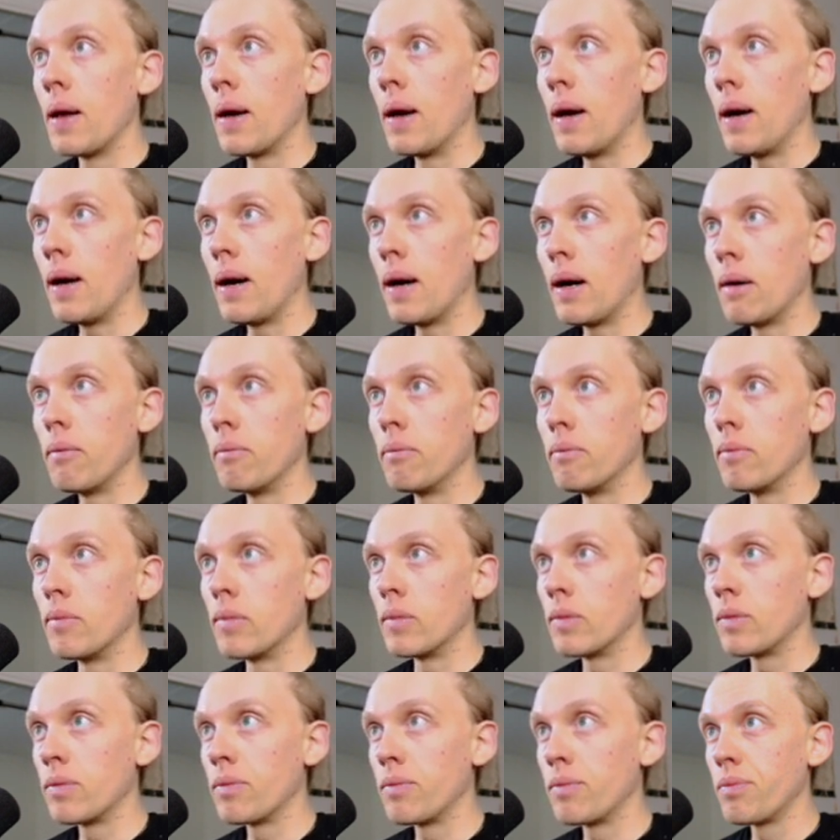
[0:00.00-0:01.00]
I
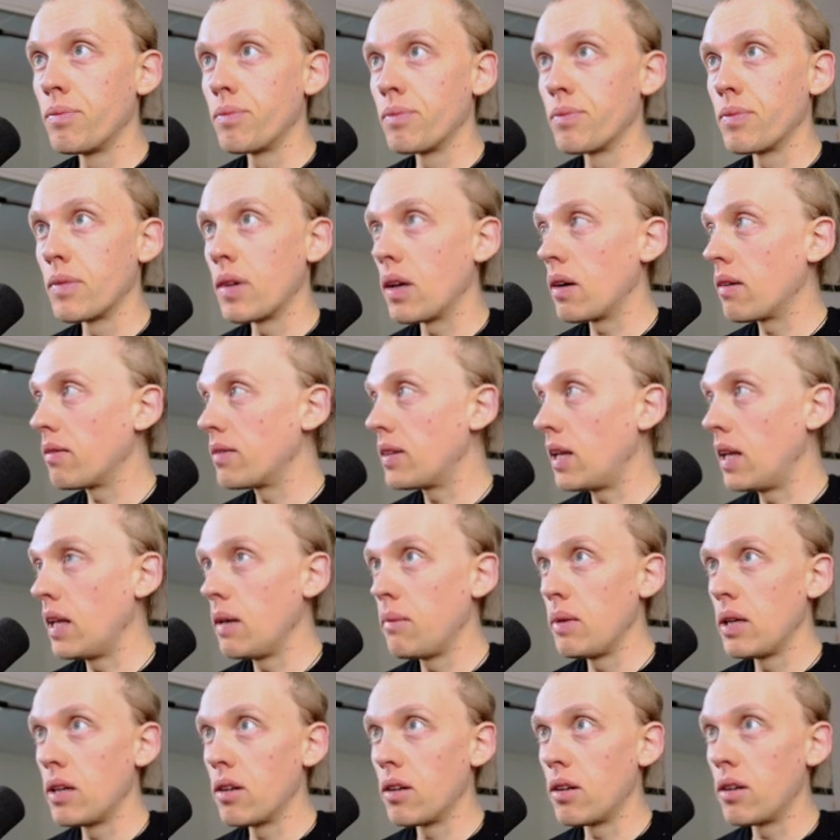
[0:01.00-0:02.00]
have the
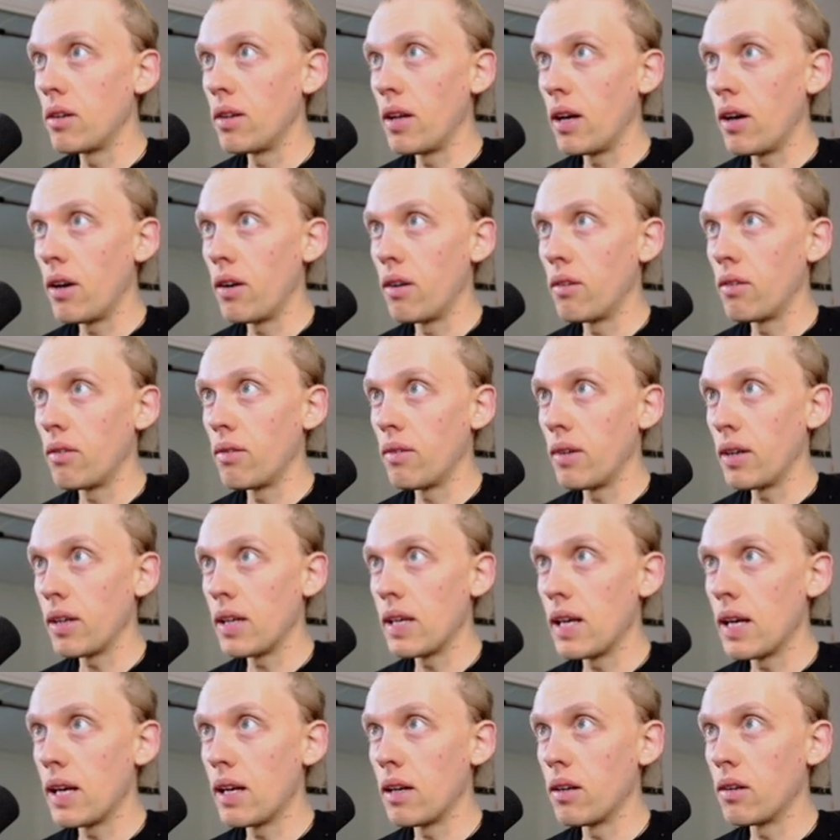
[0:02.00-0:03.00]
limiter there
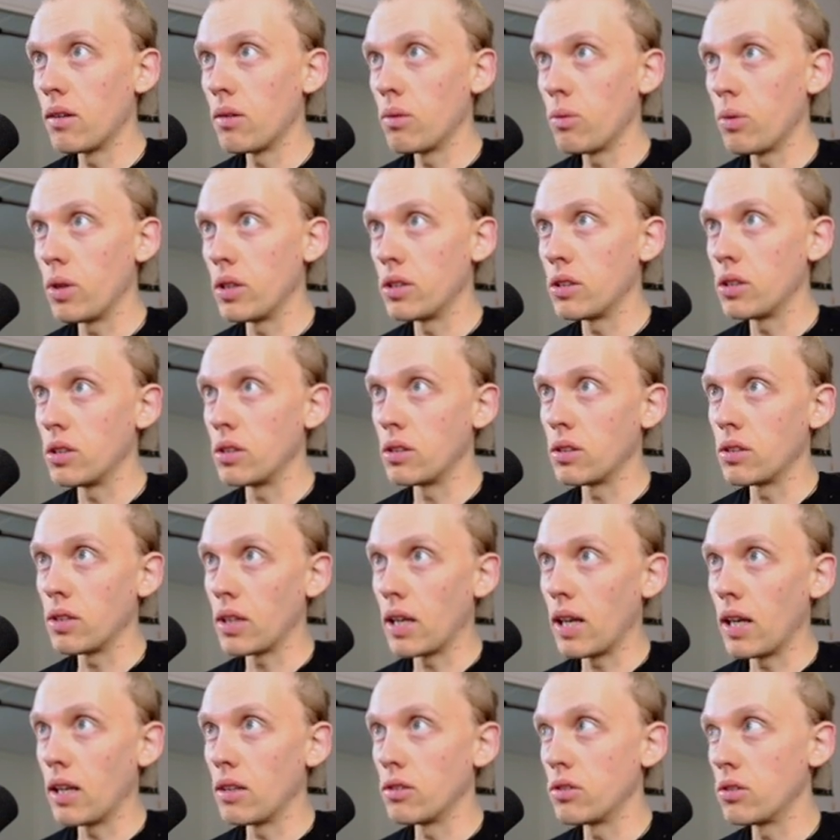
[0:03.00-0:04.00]
again, which is
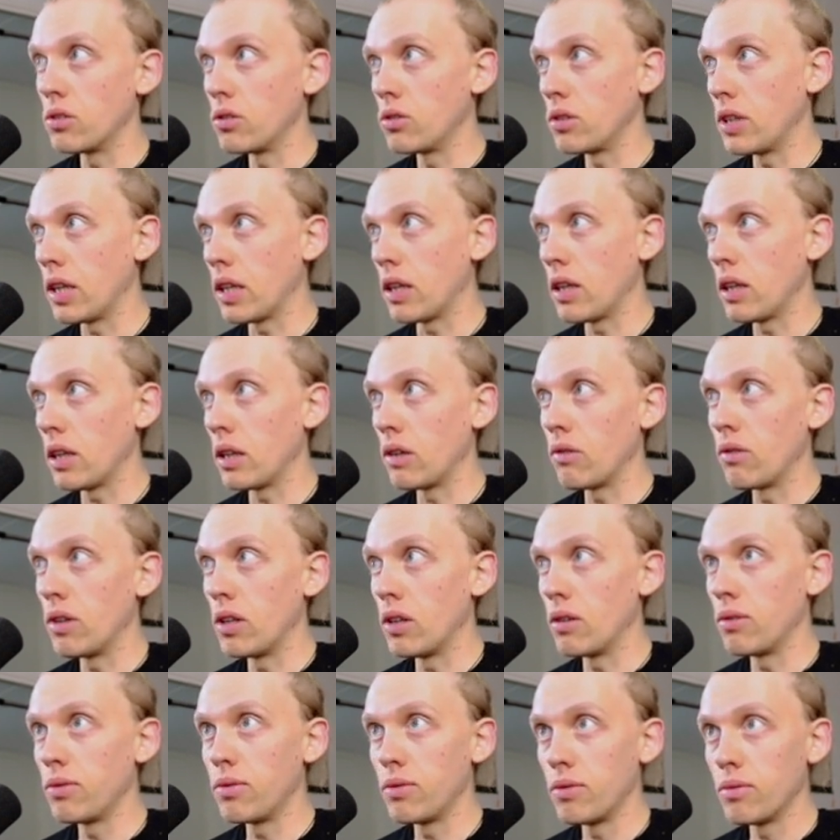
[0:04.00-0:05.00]
again just getting
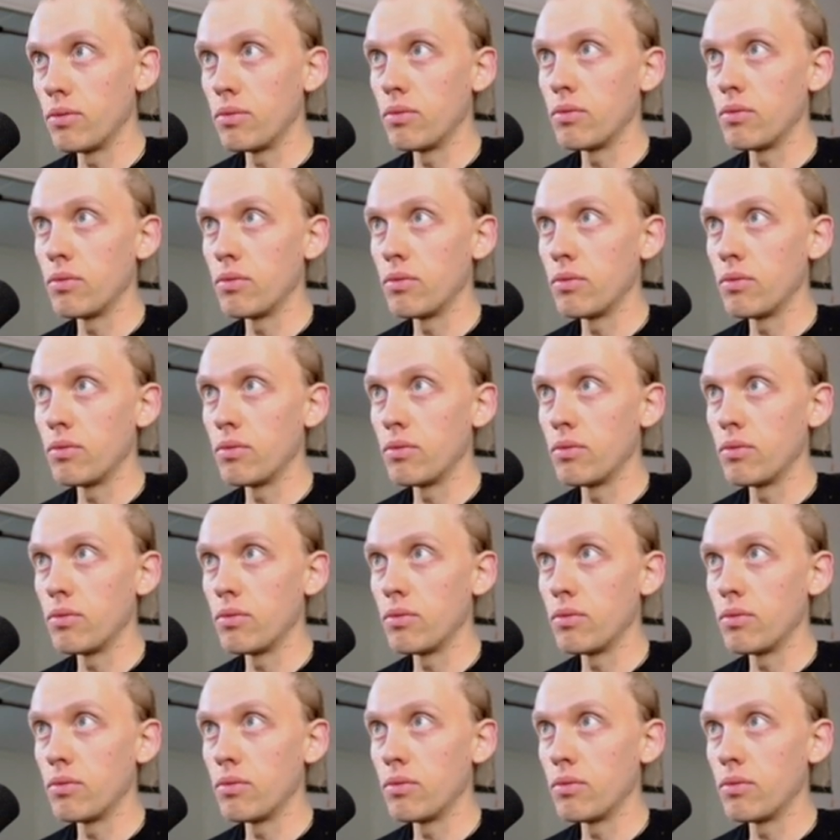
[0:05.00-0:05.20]
rid of